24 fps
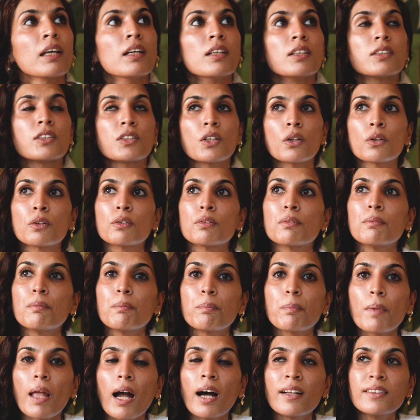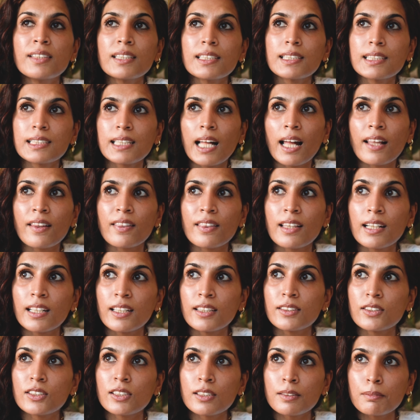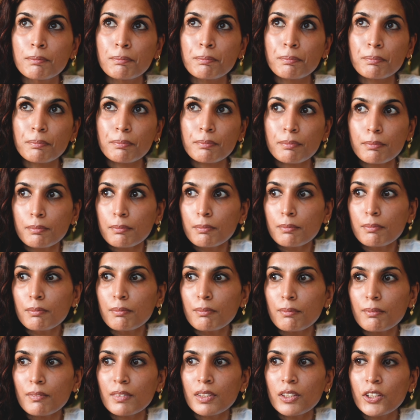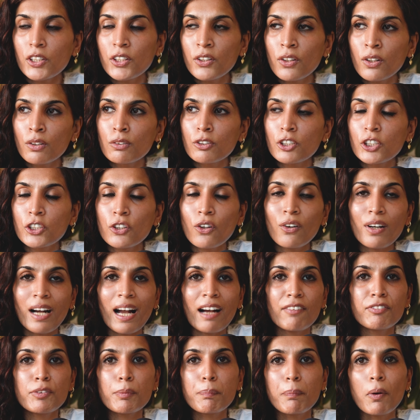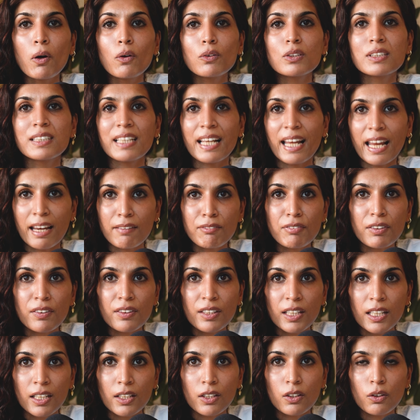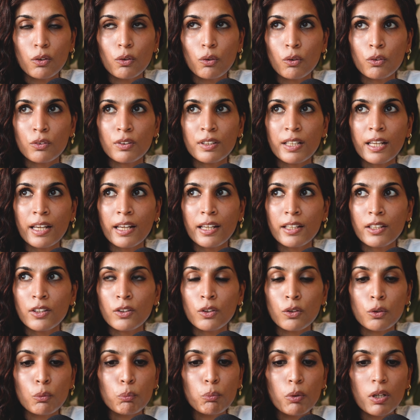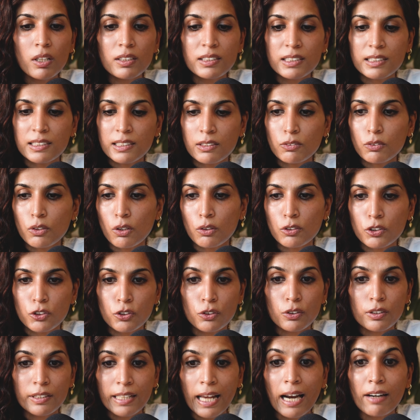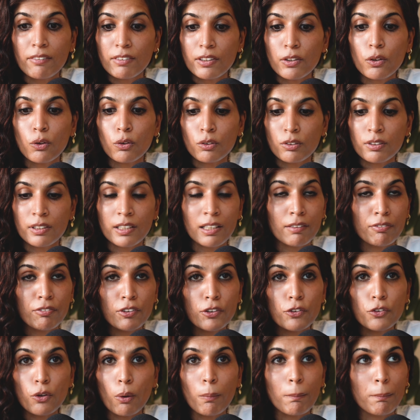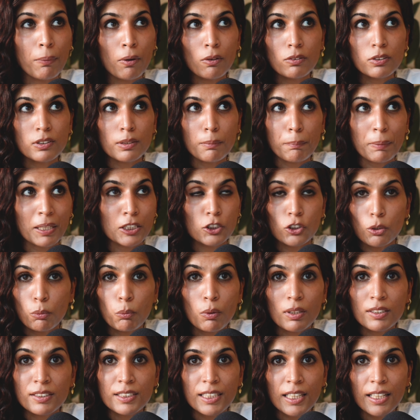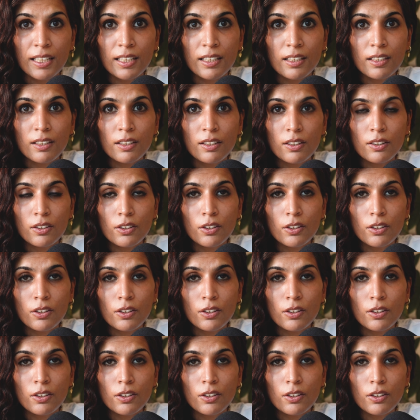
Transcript: So understand that you know, you don't have to post everything on there. You know, the world is still going to carry on if you don't post a picture one day.